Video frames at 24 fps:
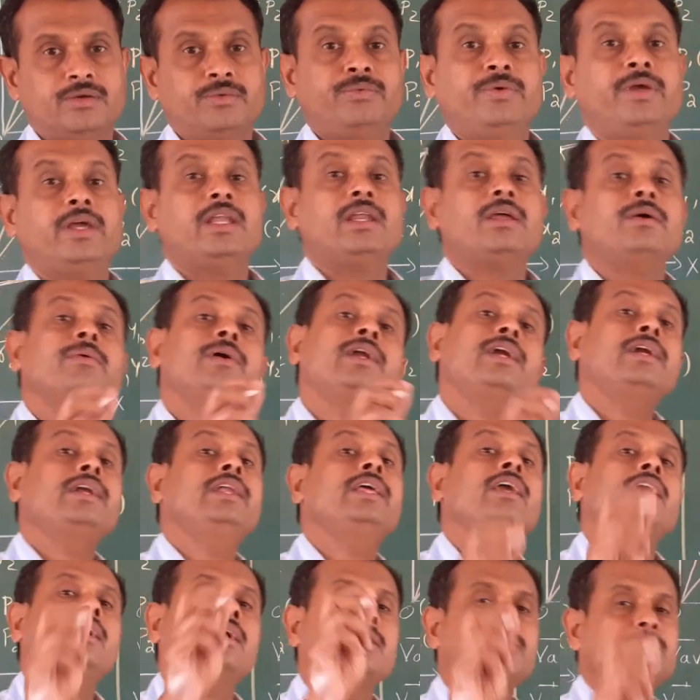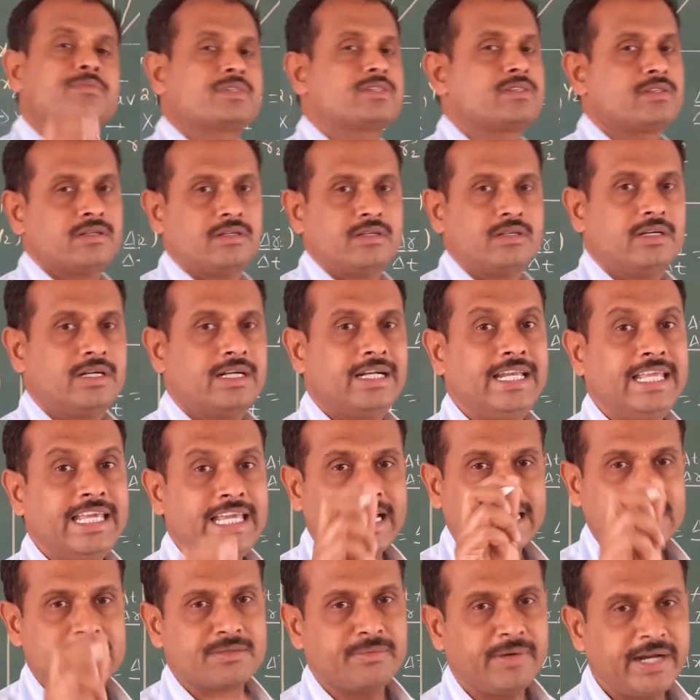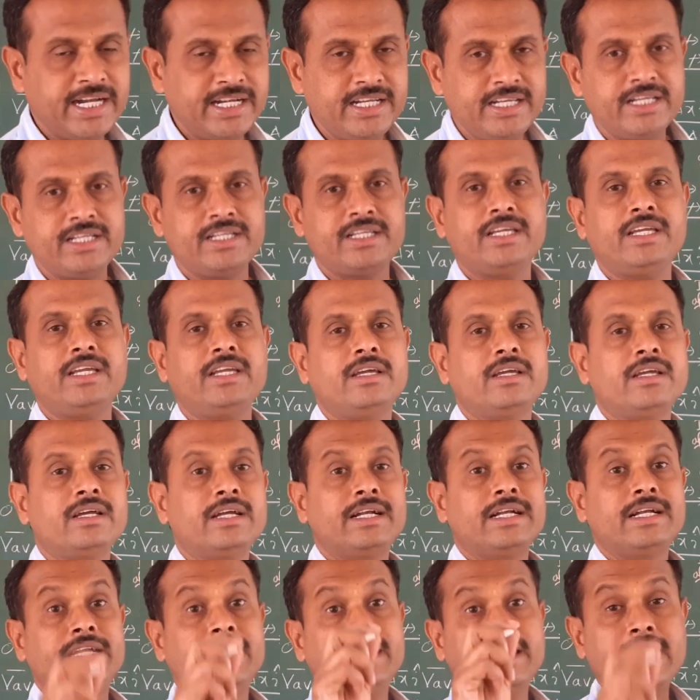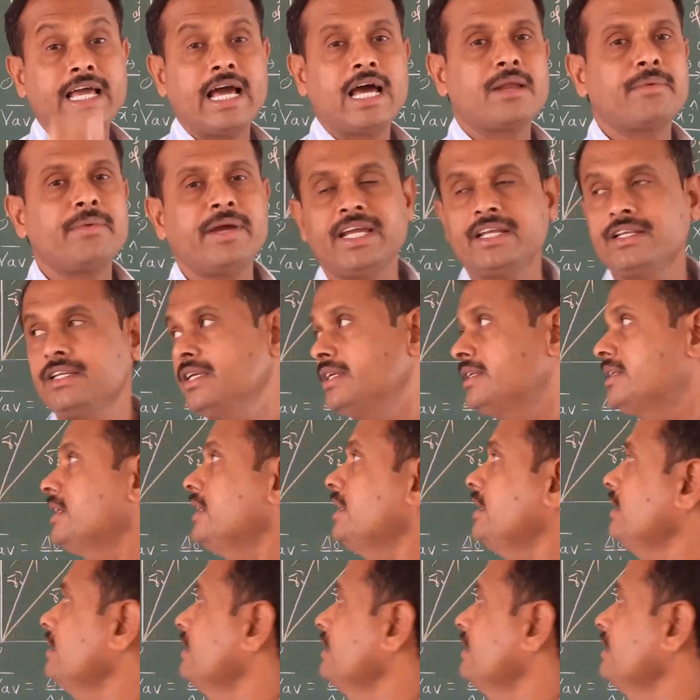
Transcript: Wherever d comes, dx by dt, dr by dt.